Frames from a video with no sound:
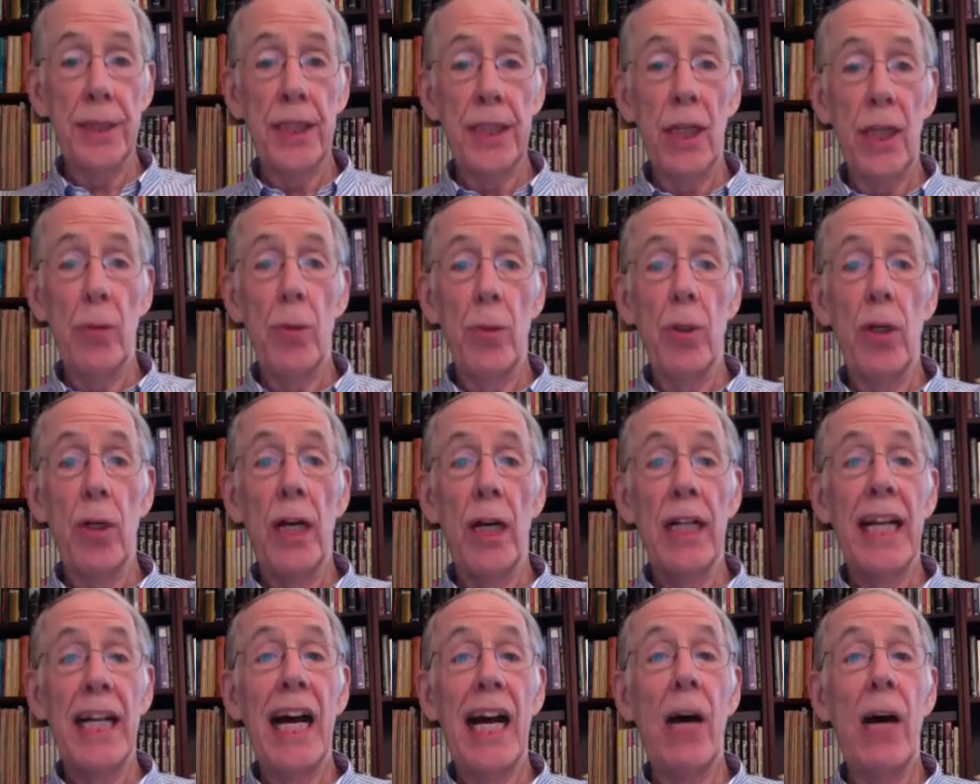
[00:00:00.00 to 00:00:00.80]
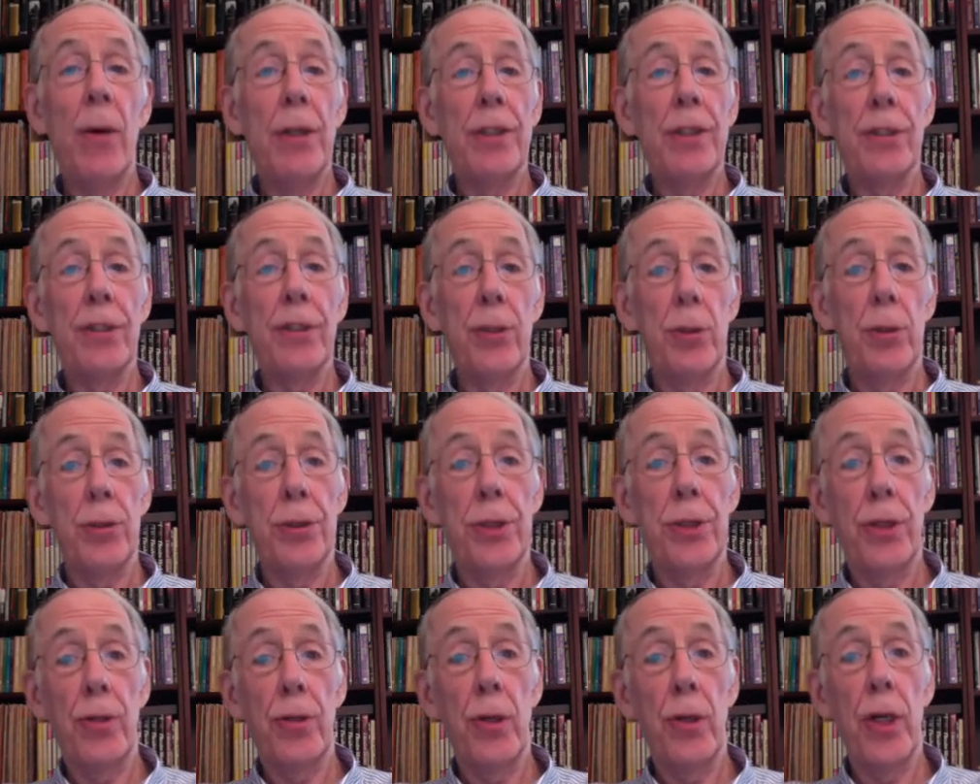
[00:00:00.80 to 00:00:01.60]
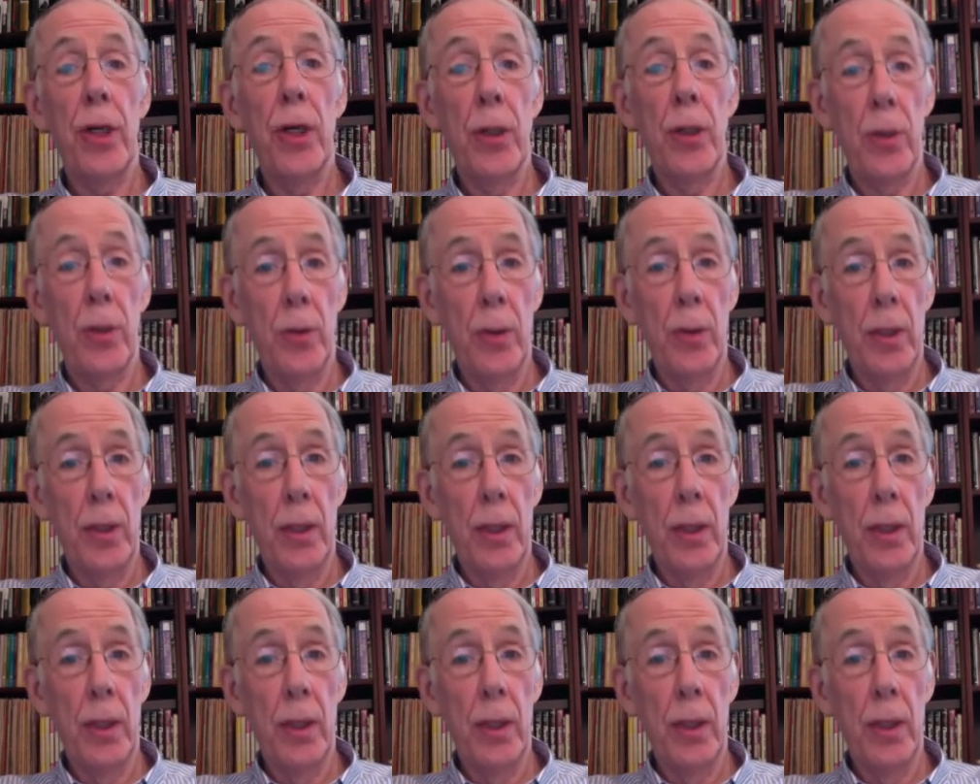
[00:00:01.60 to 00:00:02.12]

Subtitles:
that will allow our souls to grow.